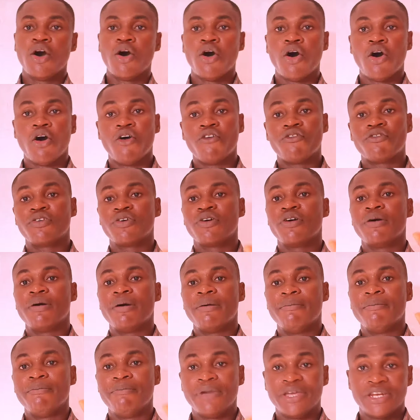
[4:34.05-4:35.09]
of
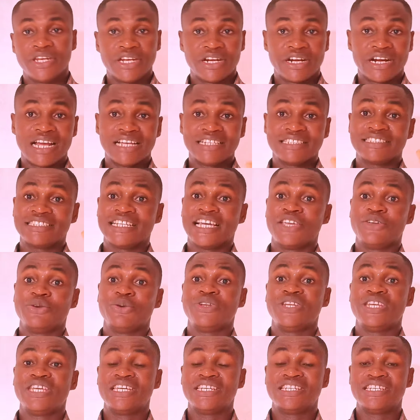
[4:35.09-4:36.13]
minerals that you
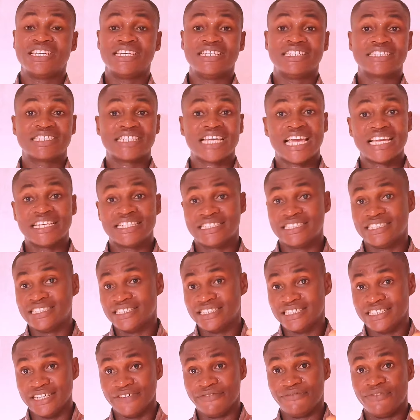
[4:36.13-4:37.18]
need inside
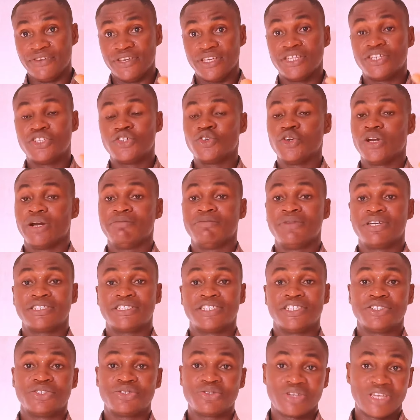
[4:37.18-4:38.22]
the feed you are
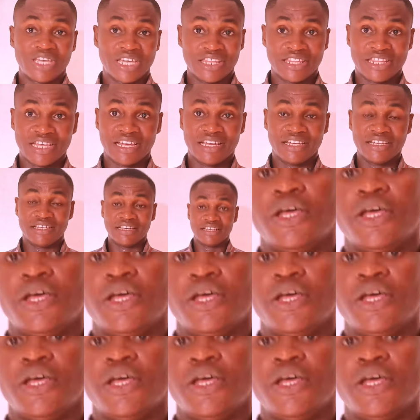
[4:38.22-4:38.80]
mixing together.